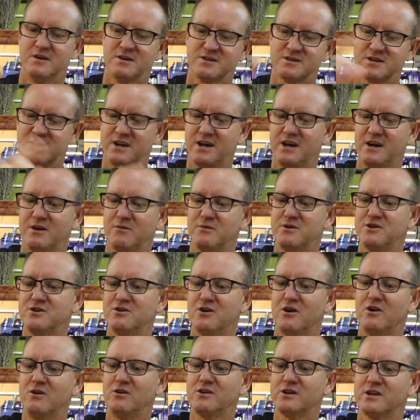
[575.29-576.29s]
So now when you
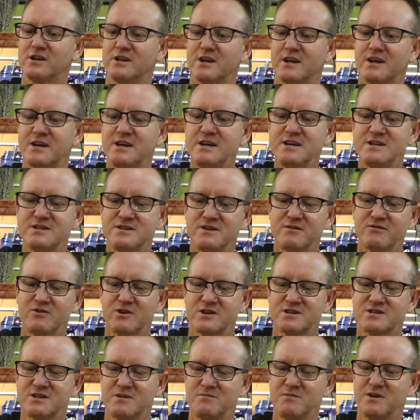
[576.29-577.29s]
hold it, at least you've
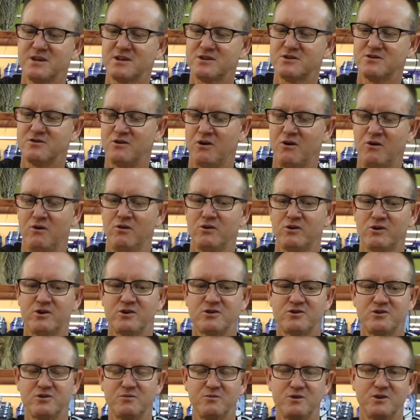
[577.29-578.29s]
got something to hold
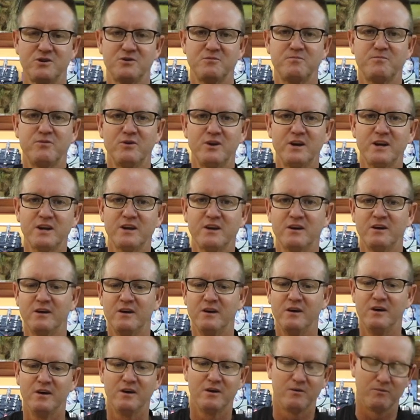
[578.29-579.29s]
on to when you're pulling,
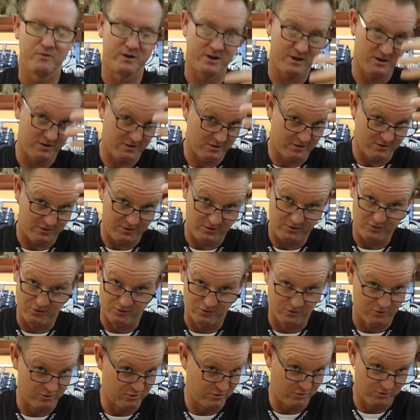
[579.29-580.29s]
when
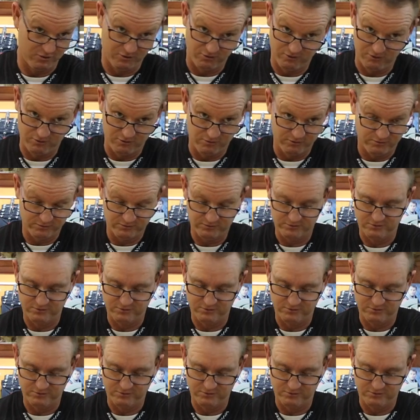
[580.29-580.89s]
your